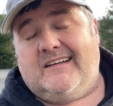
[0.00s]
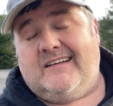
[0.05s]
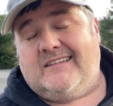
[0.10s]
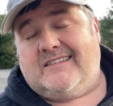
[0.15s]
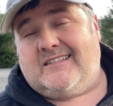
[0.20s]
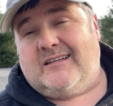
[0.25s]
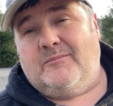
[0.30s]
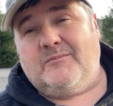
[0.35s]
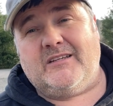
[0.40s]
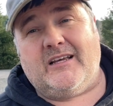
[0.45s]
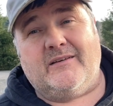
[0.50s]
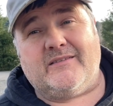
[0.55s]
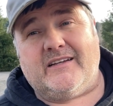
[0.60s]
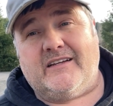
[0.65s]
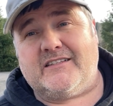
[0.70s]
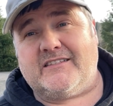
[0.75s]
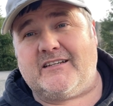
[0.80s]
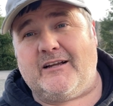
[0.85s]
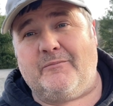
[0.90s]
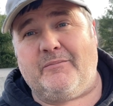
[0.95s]
Sometimes
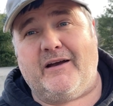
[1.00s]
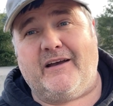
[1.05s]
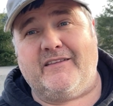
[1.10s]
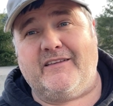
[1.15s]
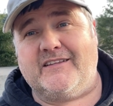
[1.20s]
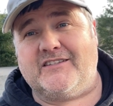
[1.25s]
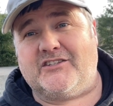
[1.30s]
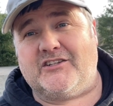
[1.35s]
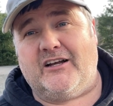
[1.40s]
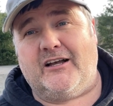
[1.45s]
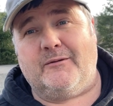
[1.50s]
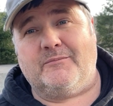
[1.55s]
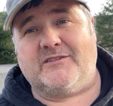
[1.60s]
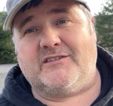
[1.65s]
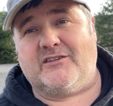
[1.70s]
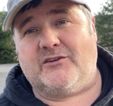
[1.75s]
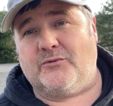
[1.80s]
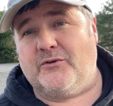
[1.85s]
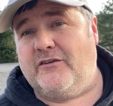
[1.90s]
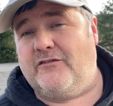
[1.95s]
I'd stop by these jobs
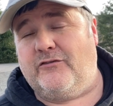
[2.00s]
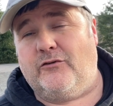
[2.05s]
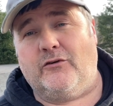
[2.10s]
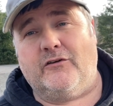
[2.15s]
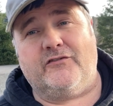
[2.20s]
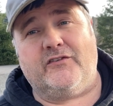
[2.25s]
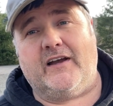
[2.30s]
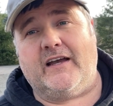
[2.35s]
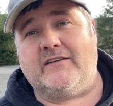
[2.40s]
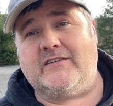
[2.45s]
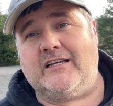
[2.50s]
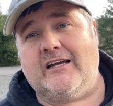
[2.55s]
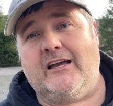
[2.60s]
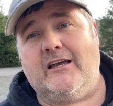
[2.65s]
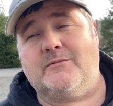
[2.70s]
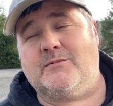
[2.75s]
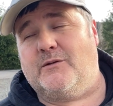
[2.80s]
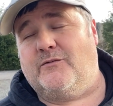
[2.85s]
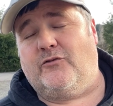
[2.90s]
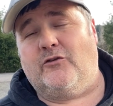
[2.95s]
3, 4, 5
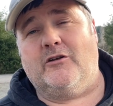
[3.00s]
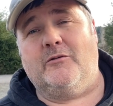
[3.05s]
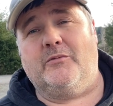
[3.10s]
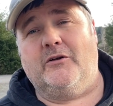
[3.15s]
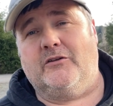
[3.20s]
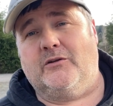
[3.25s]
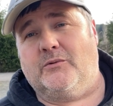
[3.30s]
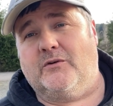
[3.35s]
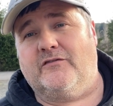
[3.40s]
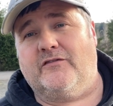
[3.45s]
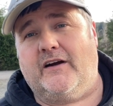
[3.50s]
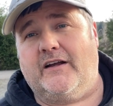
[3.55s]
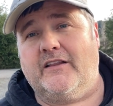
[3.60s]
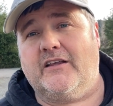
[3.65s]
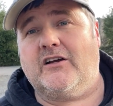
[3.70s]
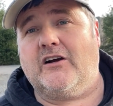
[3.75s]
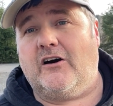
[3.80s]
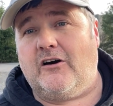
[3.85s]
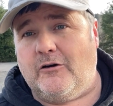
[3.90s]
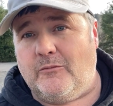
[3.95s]
times before the builder would
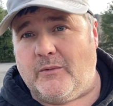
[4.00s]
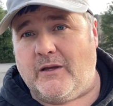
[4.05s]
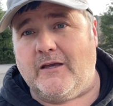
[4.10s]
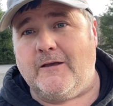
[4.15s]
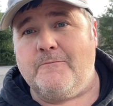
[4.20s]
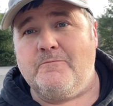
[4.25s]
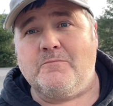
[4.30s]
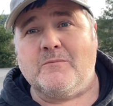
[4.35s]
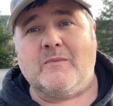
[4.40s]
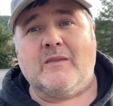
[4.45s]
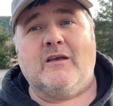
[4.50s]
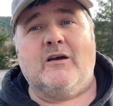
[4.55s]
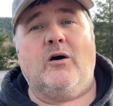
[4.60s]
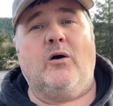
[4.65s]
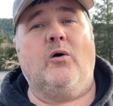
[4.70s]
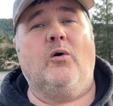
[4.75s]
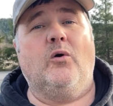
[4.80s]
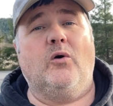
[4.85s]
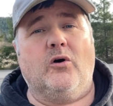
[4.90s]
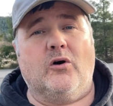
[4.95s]
finally call me,
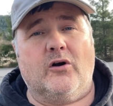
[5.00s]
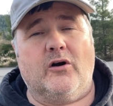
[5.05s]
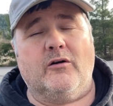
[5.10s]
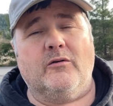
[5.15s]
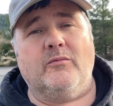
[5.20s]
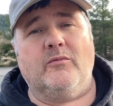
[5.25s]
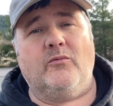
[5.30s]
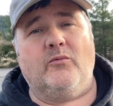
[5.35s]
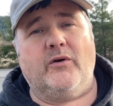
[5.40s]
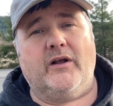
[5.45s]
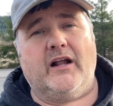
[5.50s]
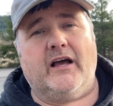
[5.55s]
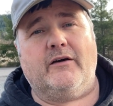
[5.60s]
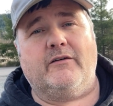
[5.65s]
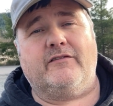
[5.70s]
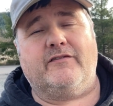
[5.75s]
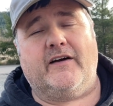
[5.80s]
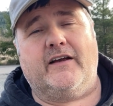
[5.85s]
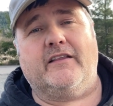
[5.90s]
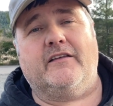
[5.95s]
or when I
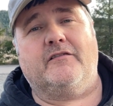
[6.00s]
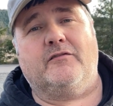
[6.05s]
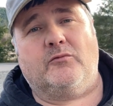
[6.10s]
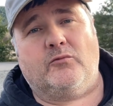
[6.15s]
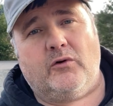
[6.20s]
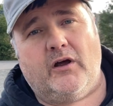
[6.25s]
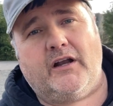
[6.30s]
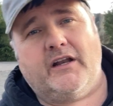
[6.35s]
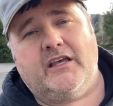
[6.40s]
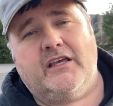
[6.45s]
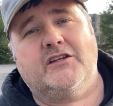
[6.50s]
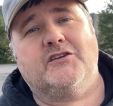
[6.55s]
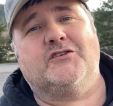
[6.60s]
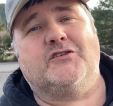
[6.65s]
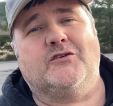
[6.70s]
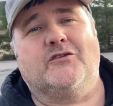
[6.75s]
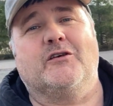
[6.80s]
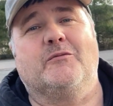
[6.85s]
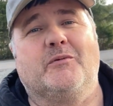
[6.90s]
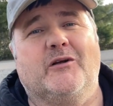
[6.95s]
would finally run
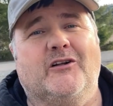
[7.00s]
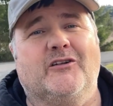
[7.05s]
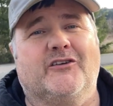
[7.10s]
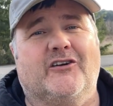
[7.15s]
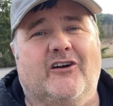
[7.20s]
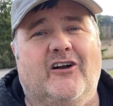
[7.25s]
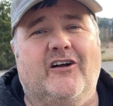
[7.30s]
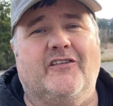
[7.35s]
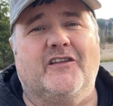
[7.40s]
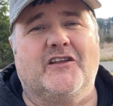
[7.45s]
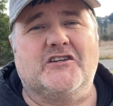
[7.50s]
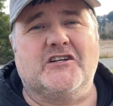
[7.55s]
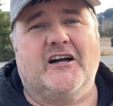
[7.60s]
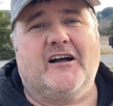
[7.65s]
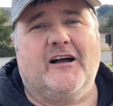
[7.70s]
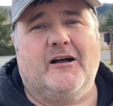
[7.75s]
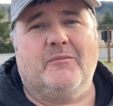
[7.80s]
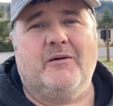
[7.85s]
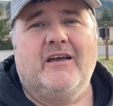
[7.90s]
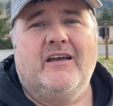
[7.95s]
into the builder on the
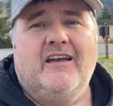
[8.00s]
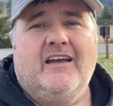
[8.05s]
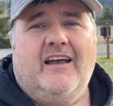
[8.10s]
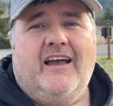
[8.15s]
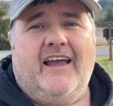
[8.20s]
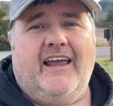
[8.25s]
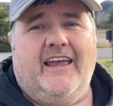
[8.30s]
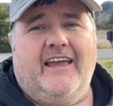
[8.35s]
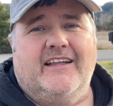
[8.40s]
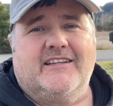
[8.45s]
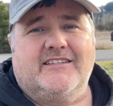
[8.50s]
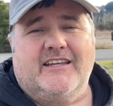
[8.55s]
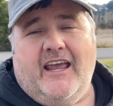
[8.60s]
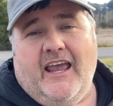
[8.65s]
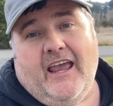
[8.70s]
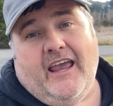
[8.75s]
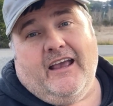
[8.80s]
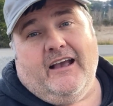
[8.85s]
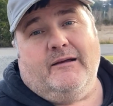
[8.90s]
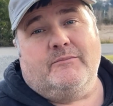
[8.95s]
job and say,
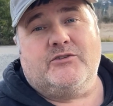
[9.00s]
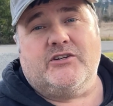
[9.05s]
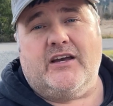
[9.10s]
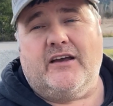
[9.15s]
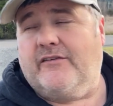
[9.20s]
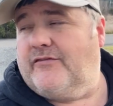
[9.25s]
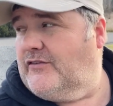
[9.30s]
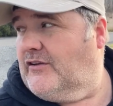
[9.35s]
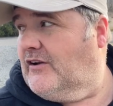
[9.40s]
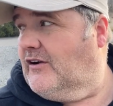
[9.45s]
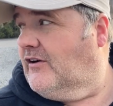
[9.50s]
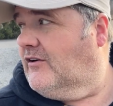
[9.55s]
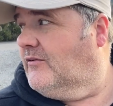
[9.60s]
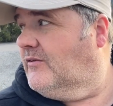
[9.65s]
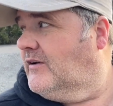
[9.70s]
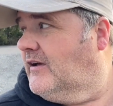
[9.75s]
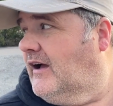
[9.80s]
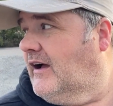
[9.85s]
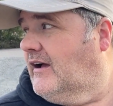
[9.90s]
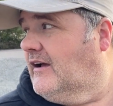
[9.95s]
hey, I'm Jeff, you
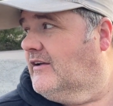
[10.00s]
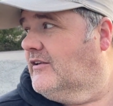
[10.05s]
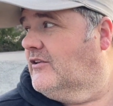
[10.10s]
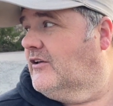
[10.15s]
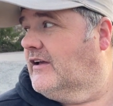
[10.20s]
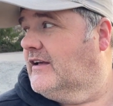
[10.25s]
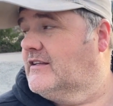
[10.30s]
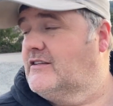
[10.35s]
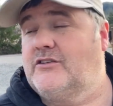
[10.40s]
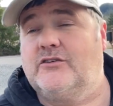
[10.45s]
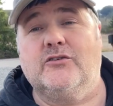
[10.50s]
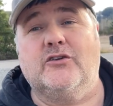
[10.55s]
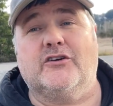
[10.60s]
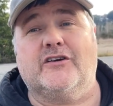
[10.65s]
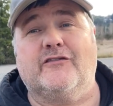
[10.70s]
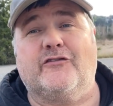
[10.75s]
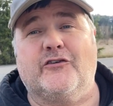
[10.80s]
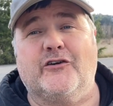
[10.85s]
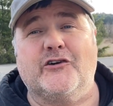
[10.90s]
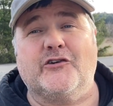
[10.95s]
know, you
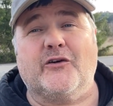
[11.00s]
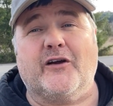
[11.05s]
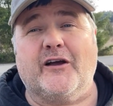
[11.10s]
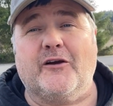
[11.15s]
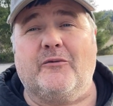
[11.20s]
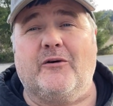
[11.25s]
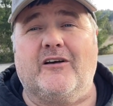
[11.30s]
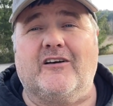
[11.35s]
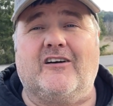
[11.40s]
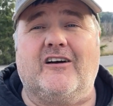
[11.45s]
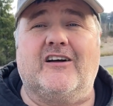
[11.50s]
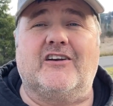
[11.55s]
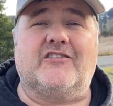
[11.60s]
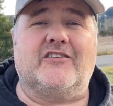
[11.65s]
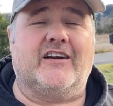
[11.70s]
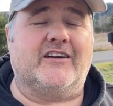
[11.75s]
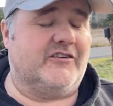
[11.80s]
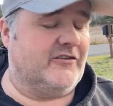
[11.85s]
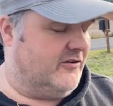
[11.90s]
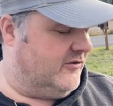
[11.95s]
looking for a drywall
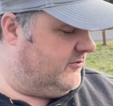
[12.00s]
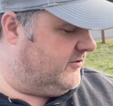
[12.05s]
contractor or